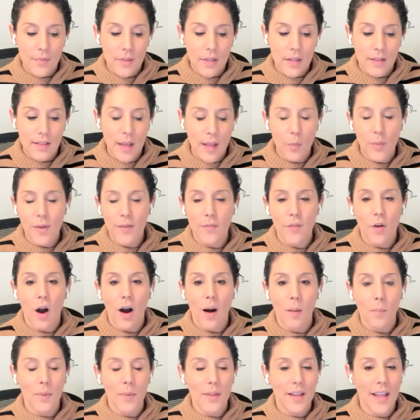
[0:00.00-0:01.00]
like we have
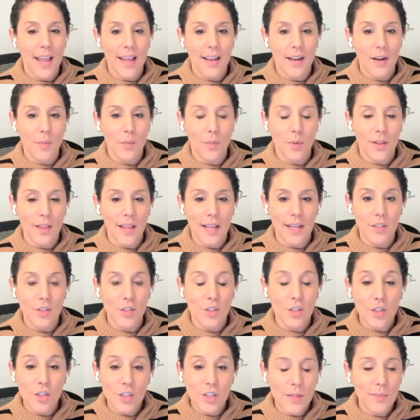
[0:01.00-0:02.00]
complicated
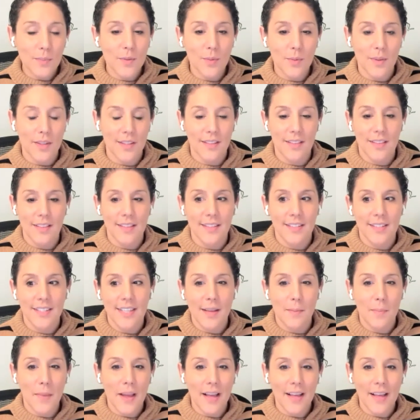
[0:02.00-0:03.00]
relationships with
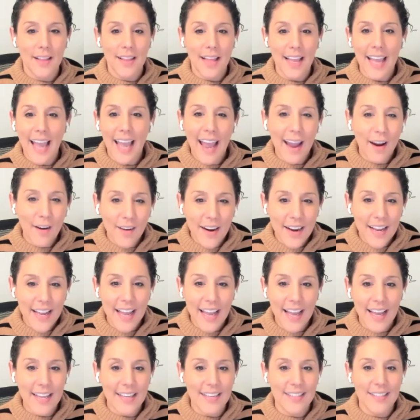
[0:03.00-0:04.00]
seeming like
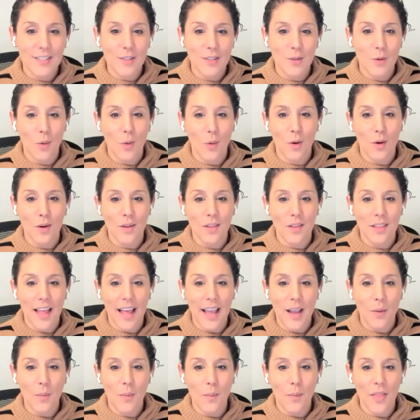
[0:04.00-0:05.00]
arrogant or
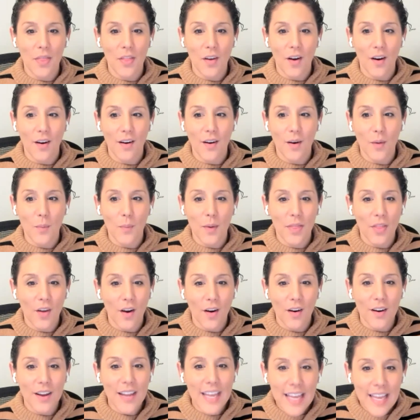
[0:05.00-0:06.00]
like with our, with
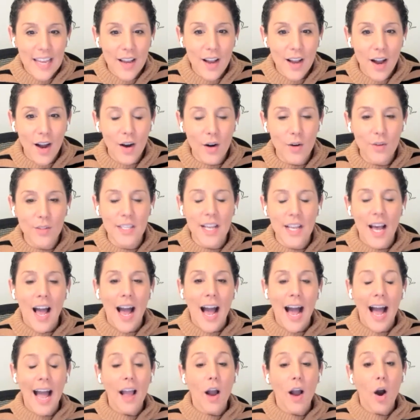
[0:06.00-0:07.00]
our egos.
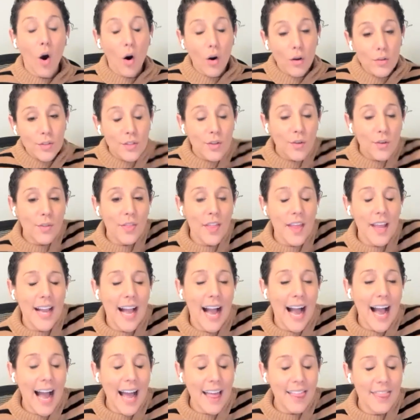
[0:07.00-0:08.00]
I also think,
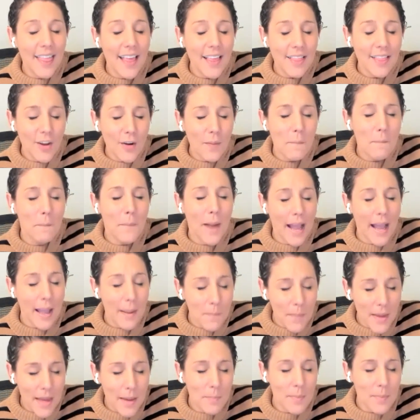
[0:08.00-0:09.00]
I think there
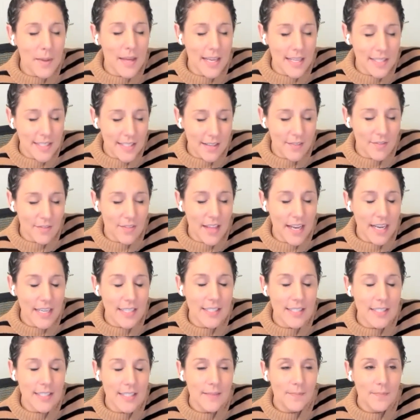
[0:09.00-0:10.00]
might be a piece of
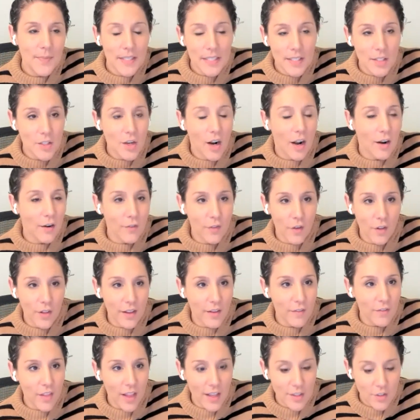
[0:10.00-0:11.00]
this. This is not a
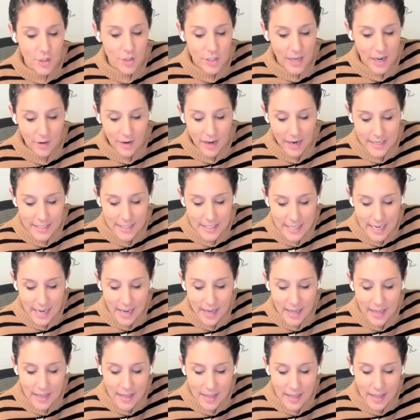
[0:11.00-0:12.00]
fully fleshed out
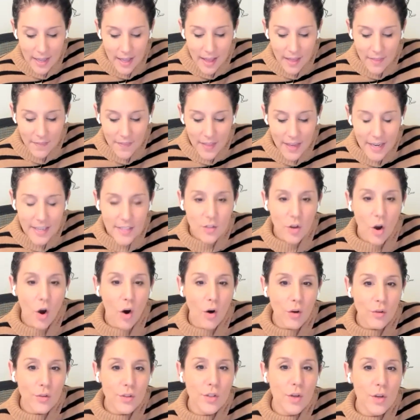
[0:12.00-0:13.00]
idea that is
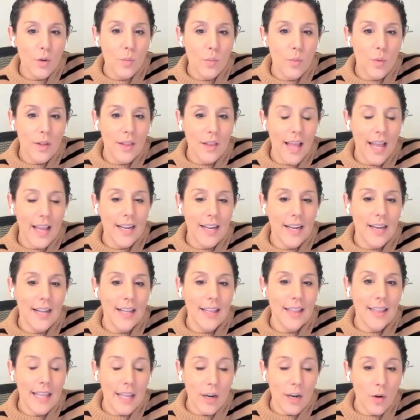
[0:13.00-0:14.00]
also related a
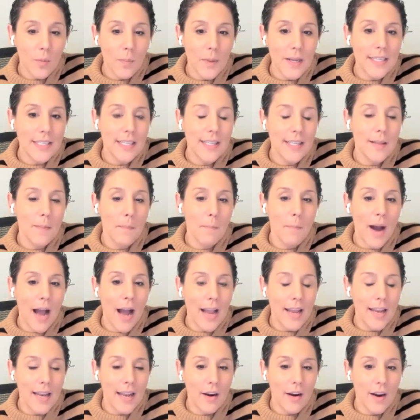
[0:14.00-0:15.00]
little bit to the
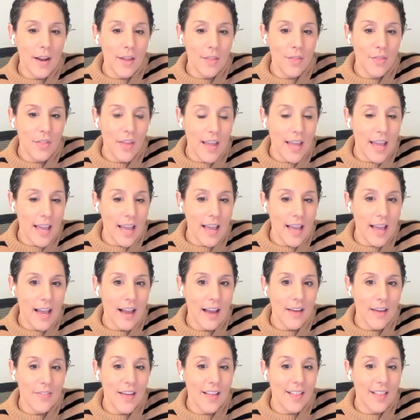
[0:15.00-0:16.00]
binary
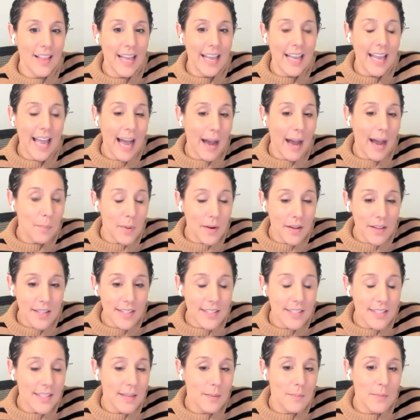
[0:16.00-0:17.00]
thinking that like
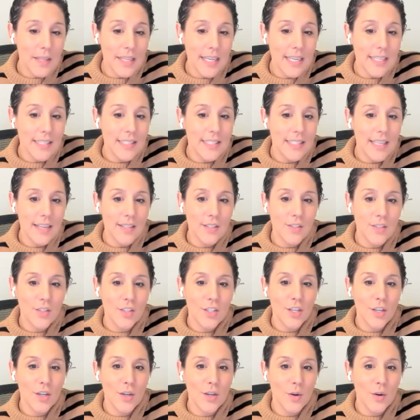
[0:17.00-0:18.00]
capitalism leads us
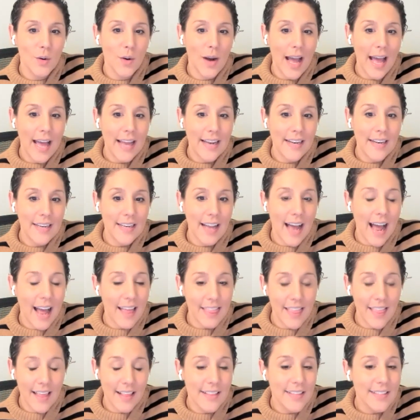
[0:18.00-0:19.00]
to. And I
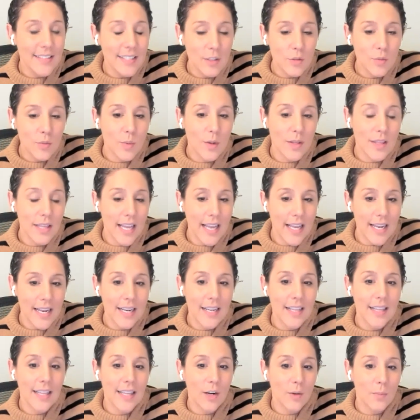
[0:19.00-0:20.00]
think this is
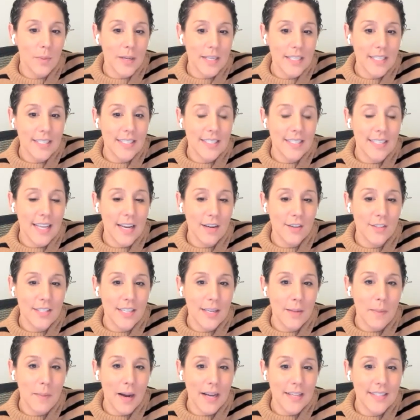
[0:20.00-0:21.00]
related a little bit to
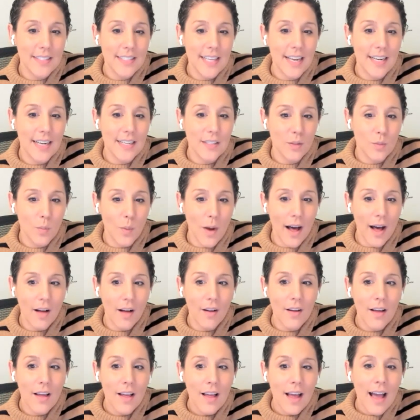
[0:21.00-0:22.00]
scarcity mindset as
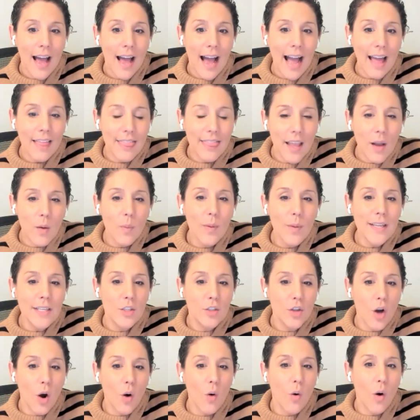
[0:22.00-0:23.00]
well. I think we
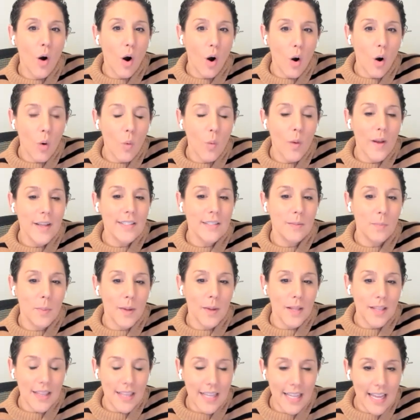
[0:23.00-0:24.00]
don't always
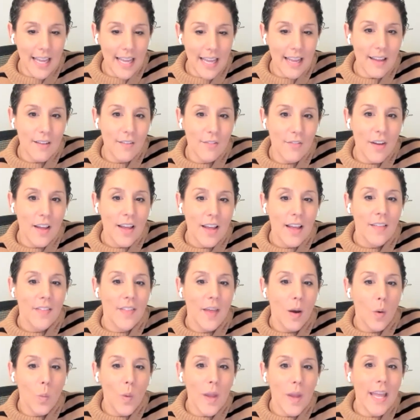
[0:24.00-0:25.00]
believe
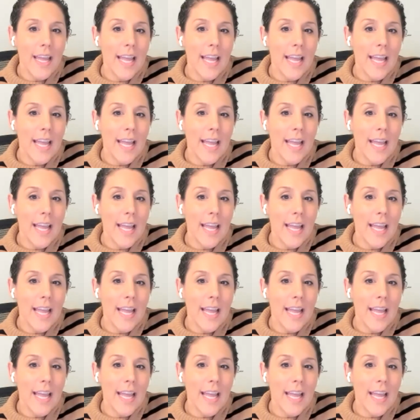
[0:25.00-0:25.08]
that we